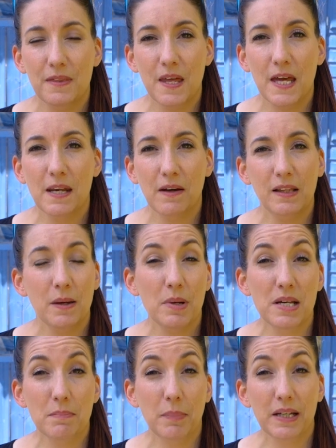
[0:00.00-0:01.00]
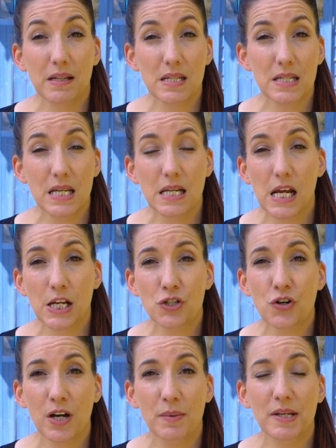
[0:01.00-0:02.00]
Then I let my bike sit and
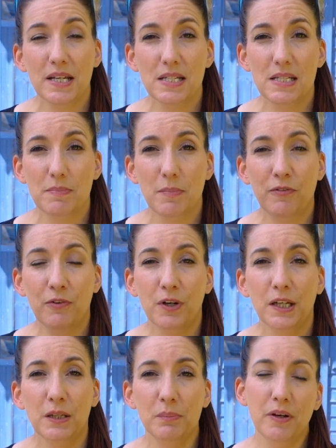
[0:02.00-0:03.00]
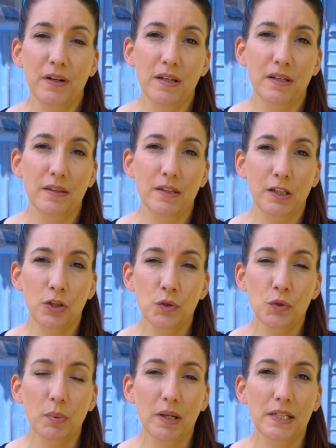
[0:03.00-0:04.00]
dry, because before I can apply the
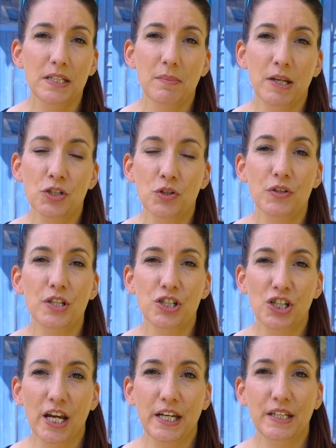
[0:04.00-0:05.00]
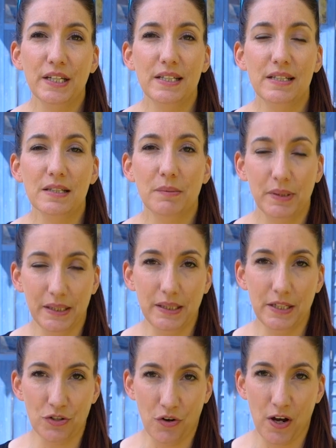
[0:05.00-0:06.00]
lube, I need to make sure the chain is
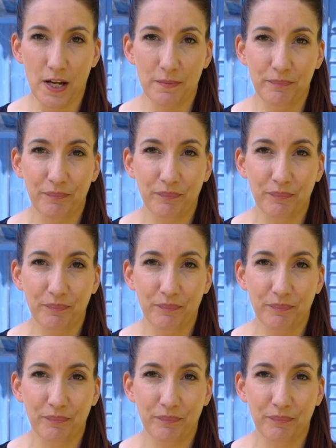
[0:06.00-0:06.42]
completely dry.